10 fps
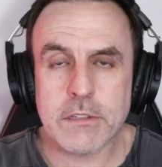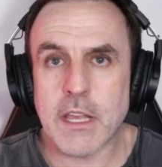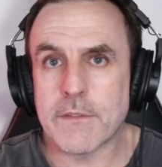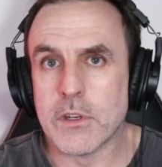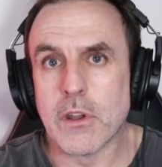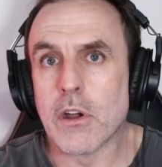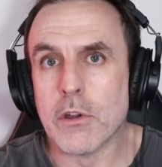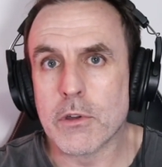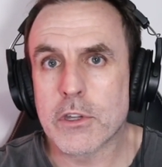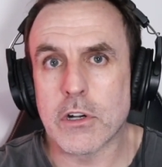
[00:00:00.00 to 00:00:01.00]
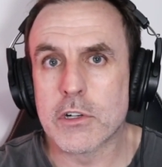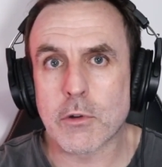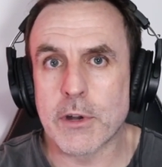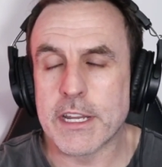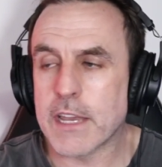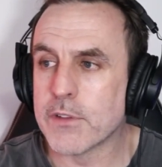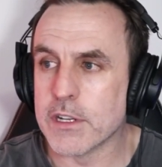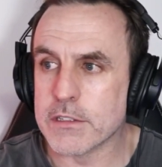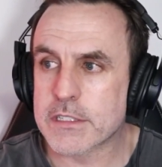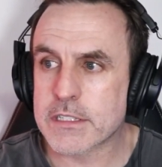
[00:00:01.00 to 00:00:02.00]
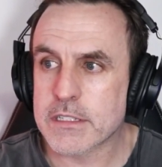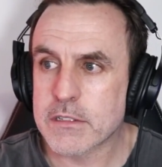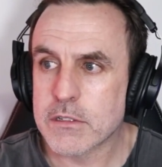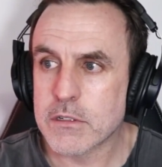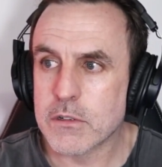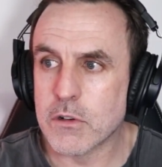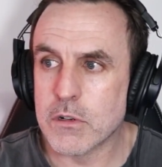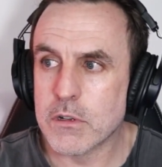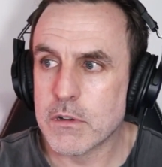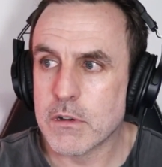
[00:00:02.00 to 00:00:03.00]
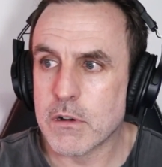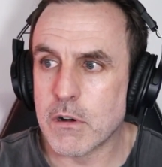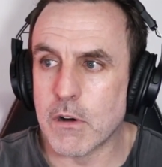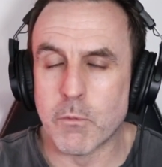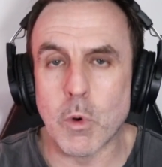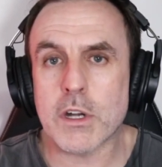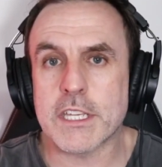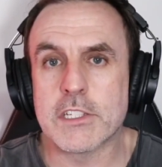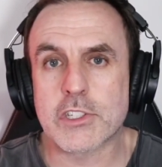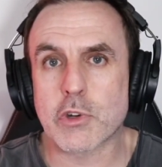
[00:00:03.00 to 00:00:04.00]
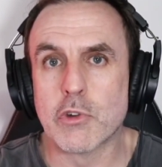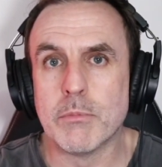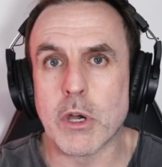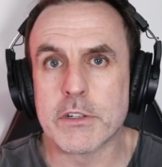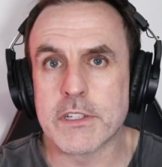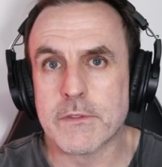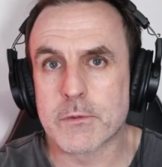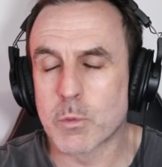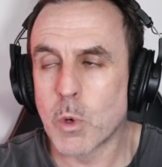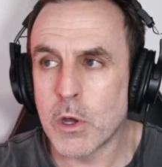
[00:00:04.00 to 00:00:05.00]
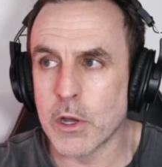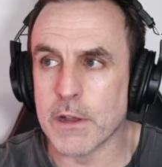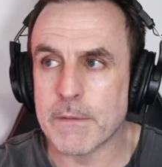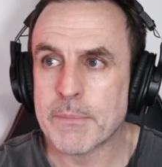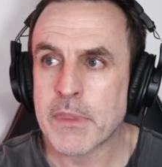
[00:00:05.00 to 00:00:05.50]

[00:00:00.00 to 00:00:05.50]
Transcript: have no concrete evidence of what his true motives were.